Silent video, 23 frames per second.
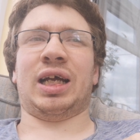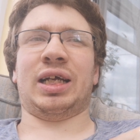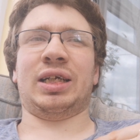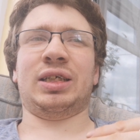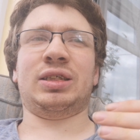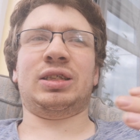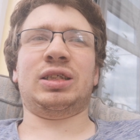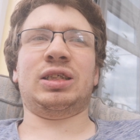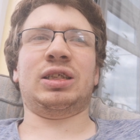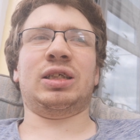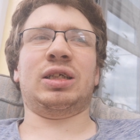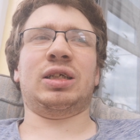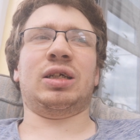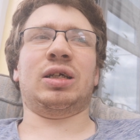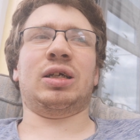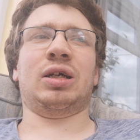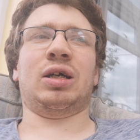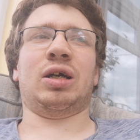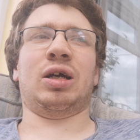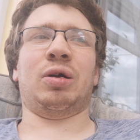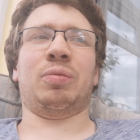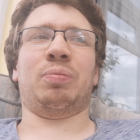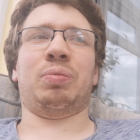and to
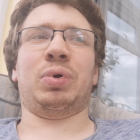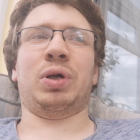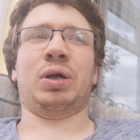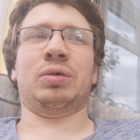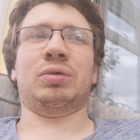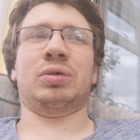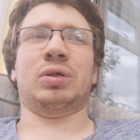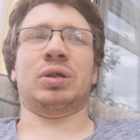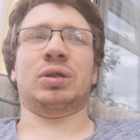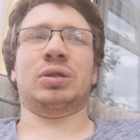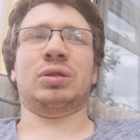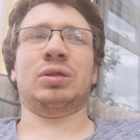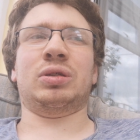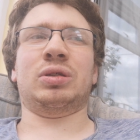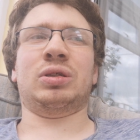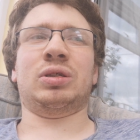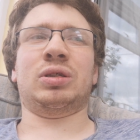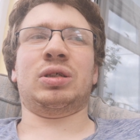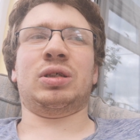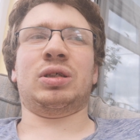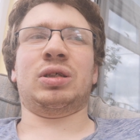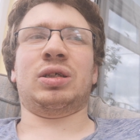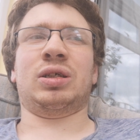your opponent
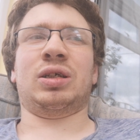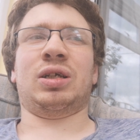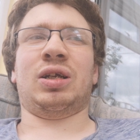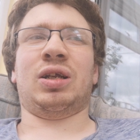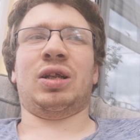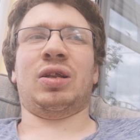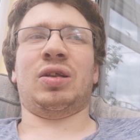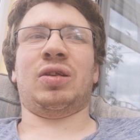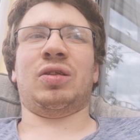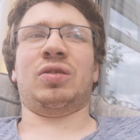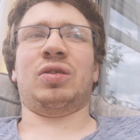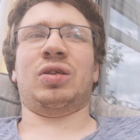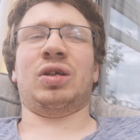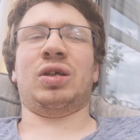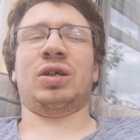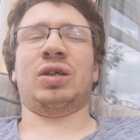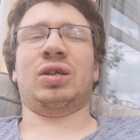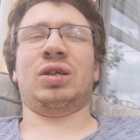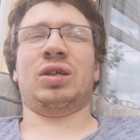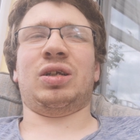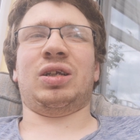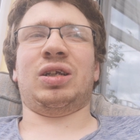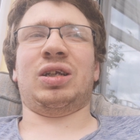
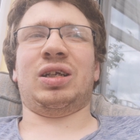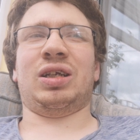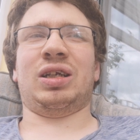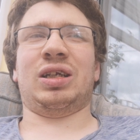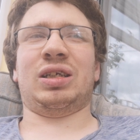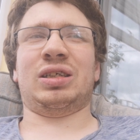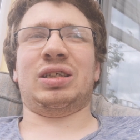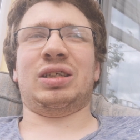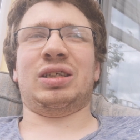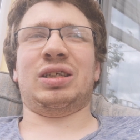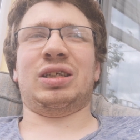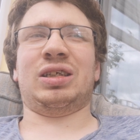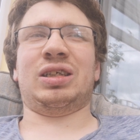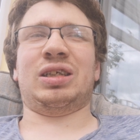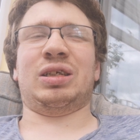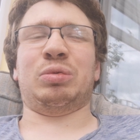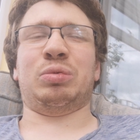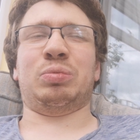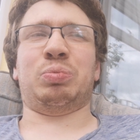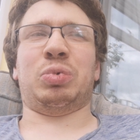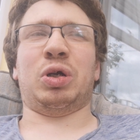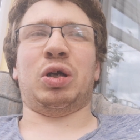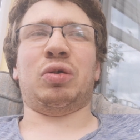that
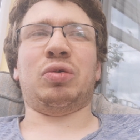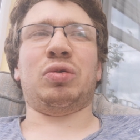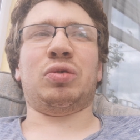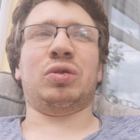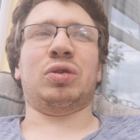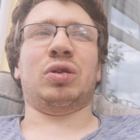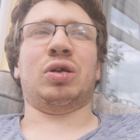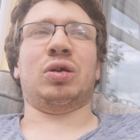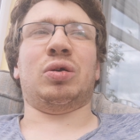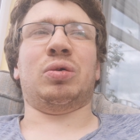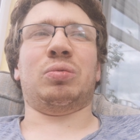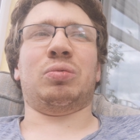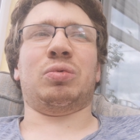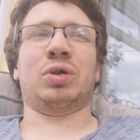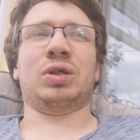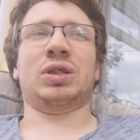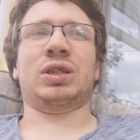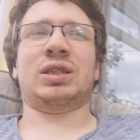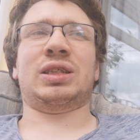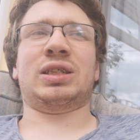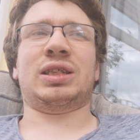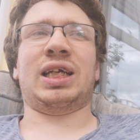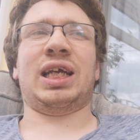you both know
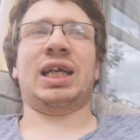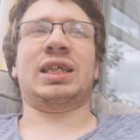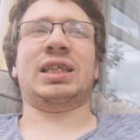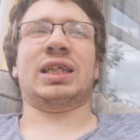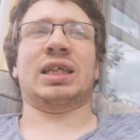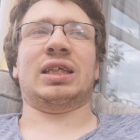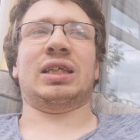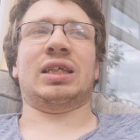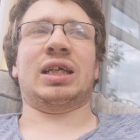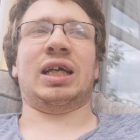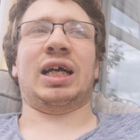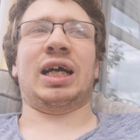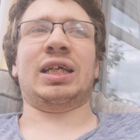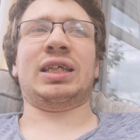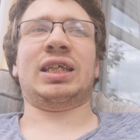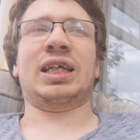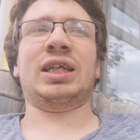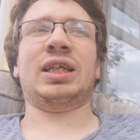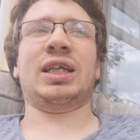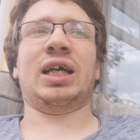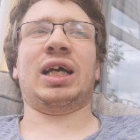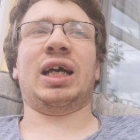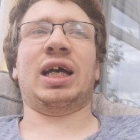what you're taking. I
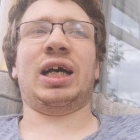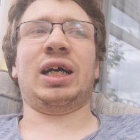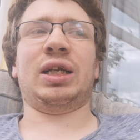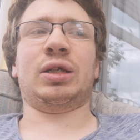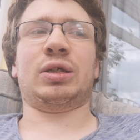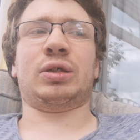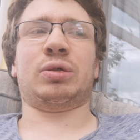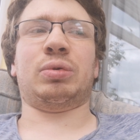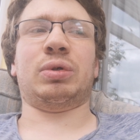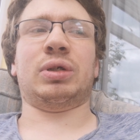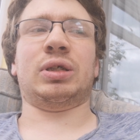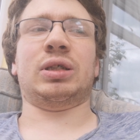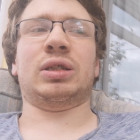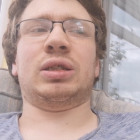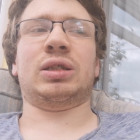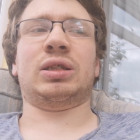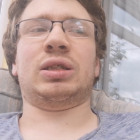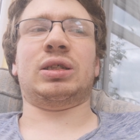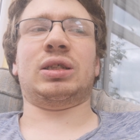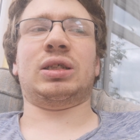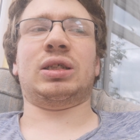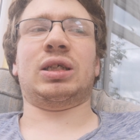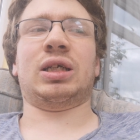get the
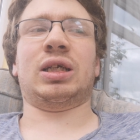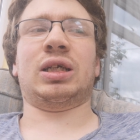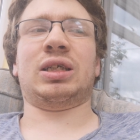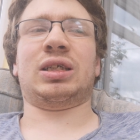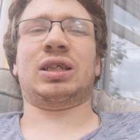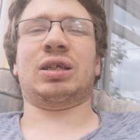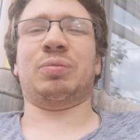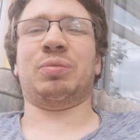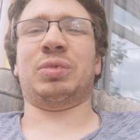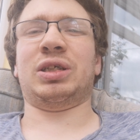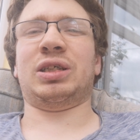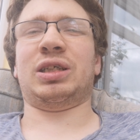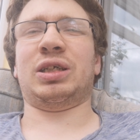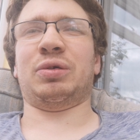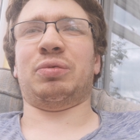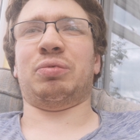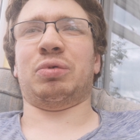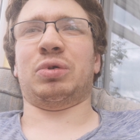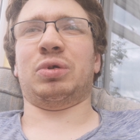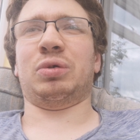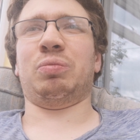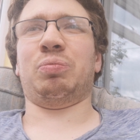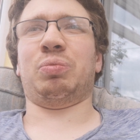Harlequins can be
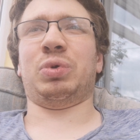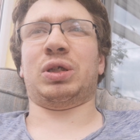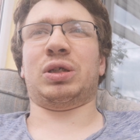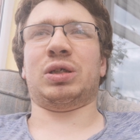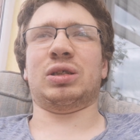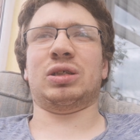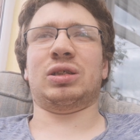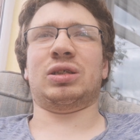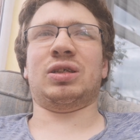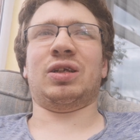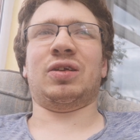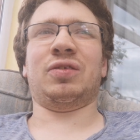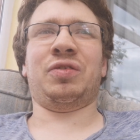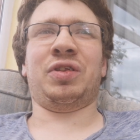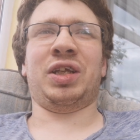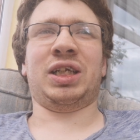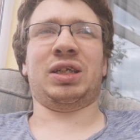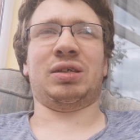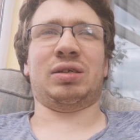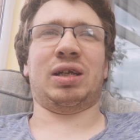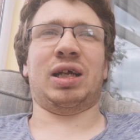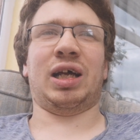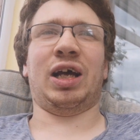different because
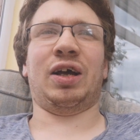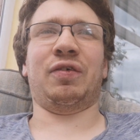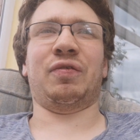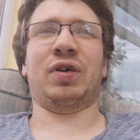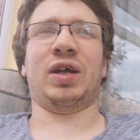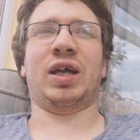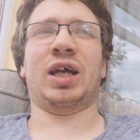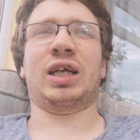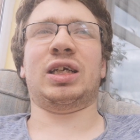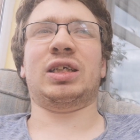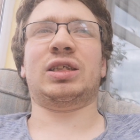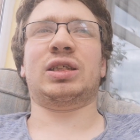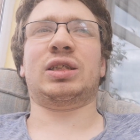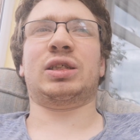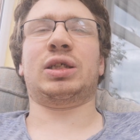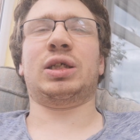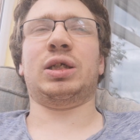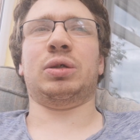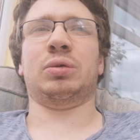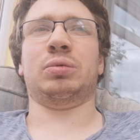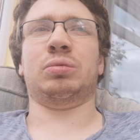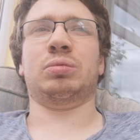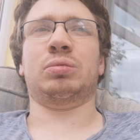they didn't have a
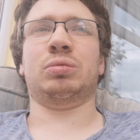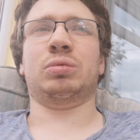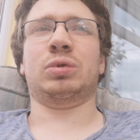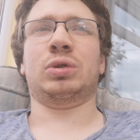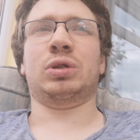HQ.